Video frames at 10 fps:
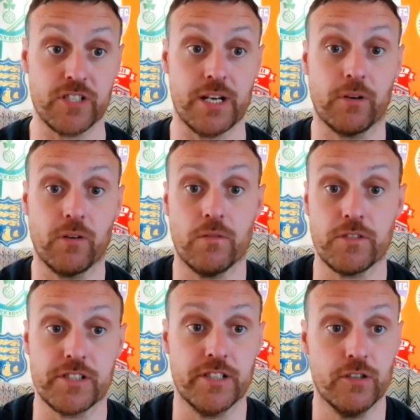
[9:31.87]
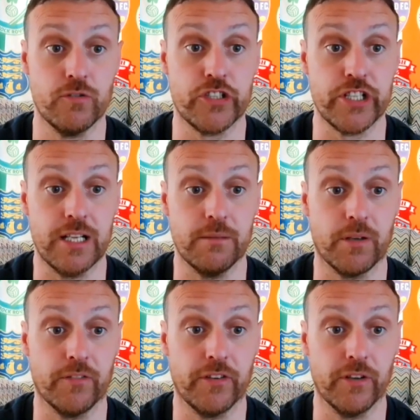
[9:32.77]
Shamrock Rovers 2,
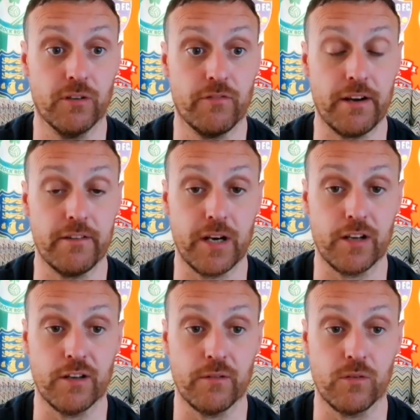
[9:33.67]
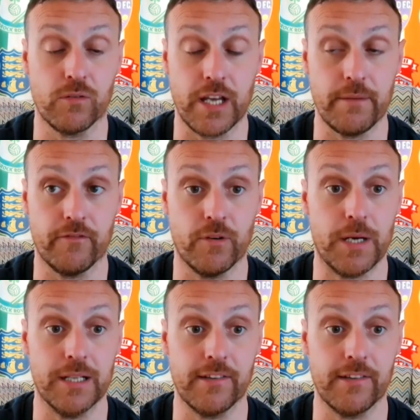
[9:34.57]
Shelburn 2. Very, very good game of football.